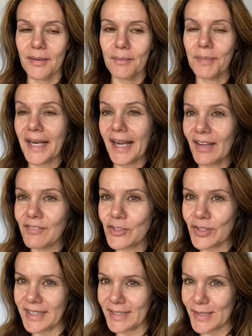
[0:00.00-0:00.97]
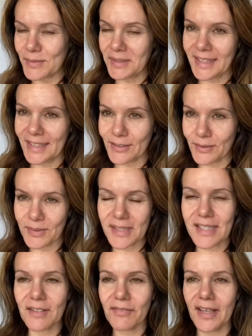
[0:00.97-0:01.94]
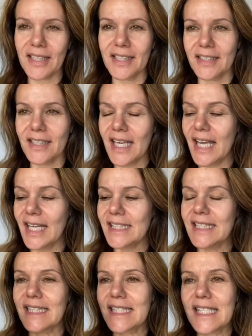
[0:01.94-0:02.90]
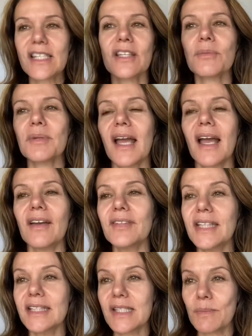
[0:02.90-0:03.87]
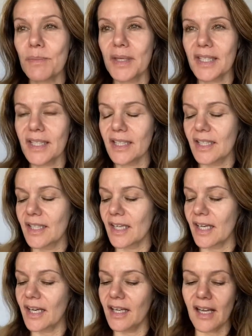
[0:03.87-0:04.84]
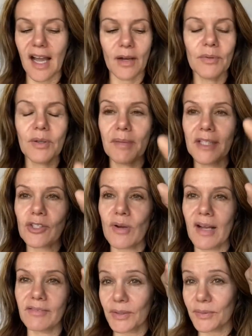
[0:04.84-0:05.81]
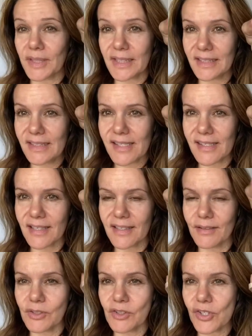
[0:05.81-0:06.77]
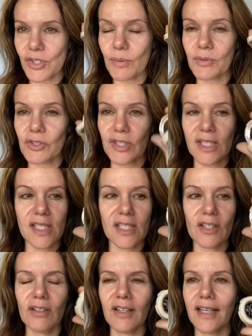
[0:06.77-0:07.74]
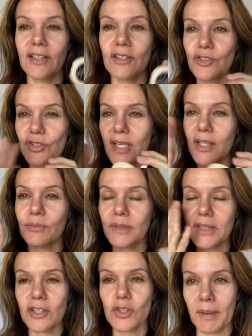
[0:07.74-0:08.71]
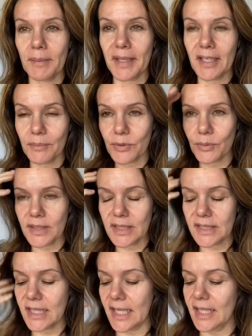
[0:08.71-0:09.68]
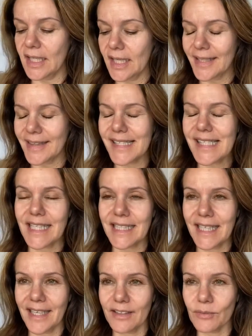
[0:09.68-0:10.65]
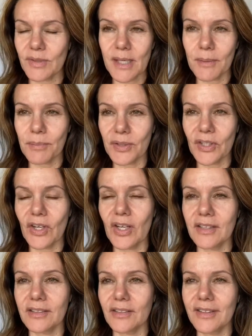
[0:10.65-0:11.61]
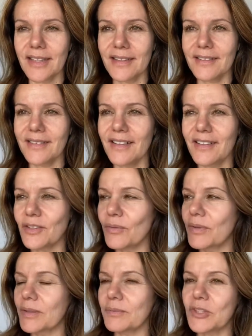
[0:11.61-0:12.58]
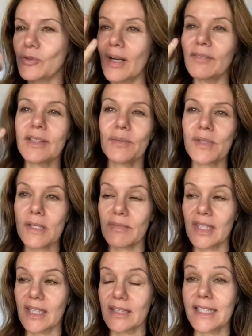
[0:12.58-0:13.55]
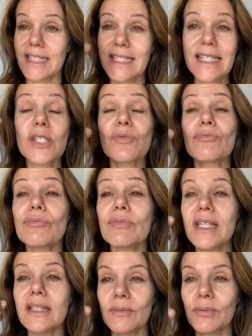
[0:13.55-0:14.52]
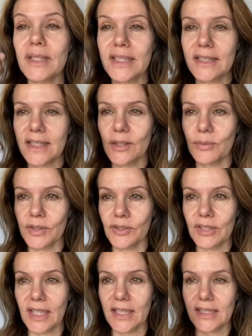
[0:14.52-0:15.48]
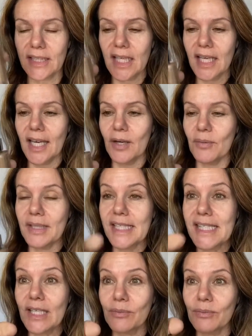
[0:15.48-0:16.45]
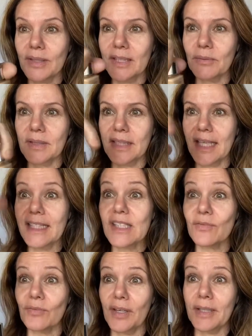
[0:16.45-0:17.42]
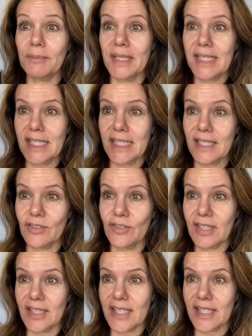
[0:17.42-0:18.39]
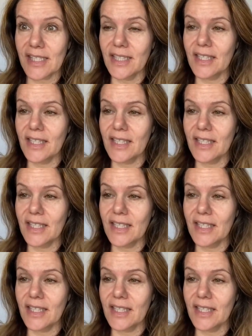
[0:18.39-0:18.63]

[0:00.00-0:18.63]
but I haven't tried this one yet. So we'll see if I can, see this is a little bit heavy and it's big. Uh, I wouldn't mind traveling with this, which is so much easier, and I could just kind of retouch my makeup throughout the day. This I can't. Once I put it on, you can't, you know, I don't want to be traveling with something because this is really, really liquid, you guys. And when I say really, really, and it's very messy, as you can see